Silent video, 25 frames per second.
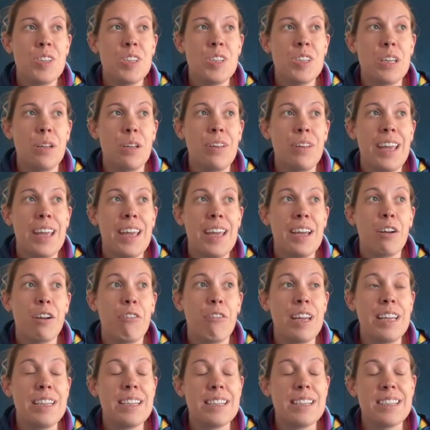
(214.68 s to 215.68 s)
So they
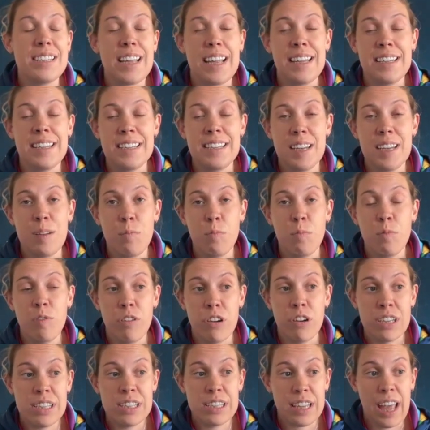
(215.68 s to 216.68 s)
agreed to send him
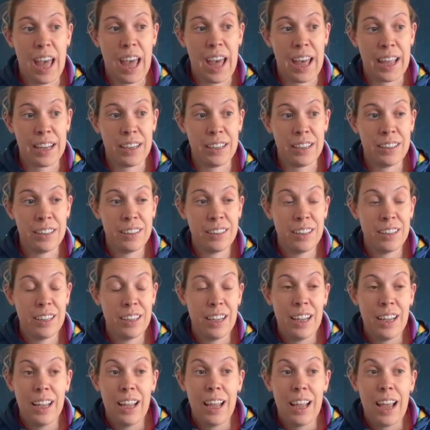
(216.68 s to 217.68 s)
for a scan,
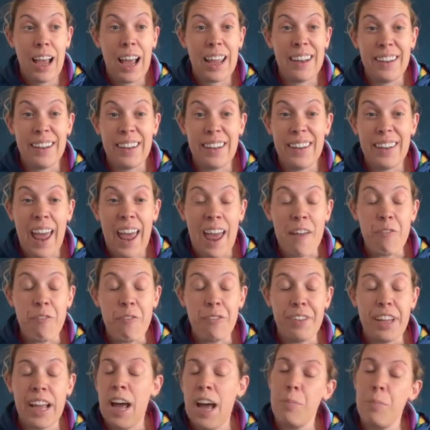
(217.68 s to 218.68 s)
and
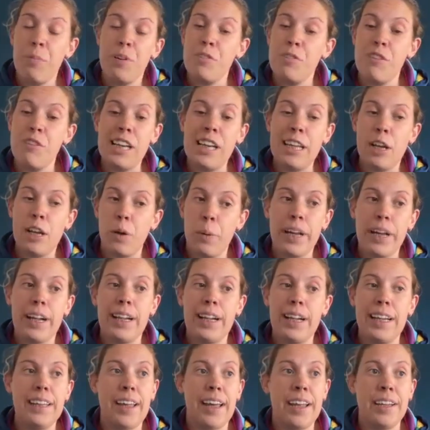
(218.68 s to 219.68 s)
everything happened really
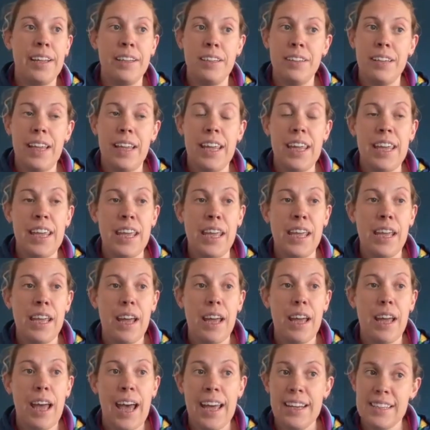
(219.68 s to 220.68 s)
quickly then.
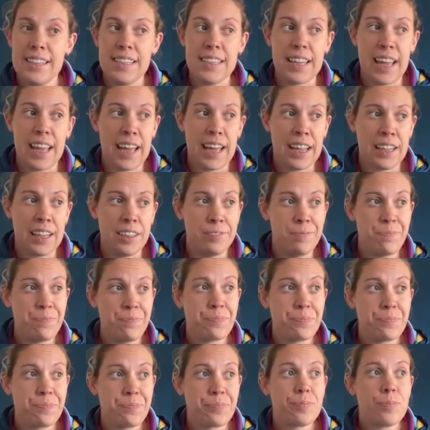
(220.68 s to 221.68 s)
He had a scan,
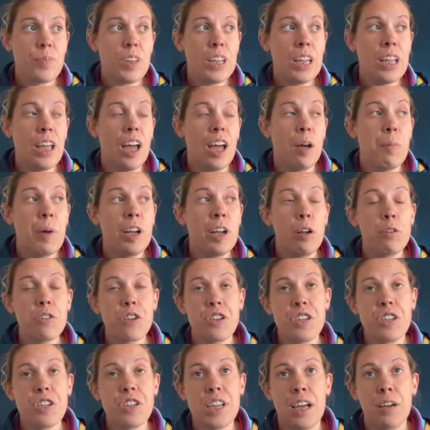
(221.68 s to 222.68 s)
an
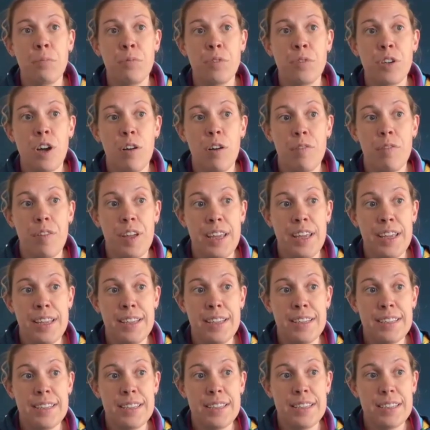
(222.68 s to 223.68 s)
ultrasound of
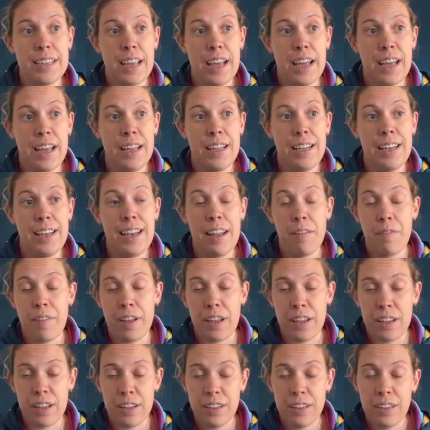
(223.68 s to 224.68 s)
his
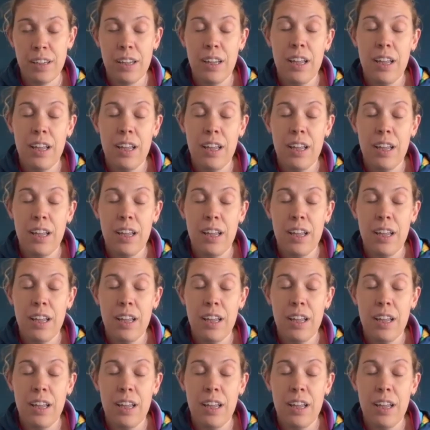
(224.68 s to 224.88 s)
liver,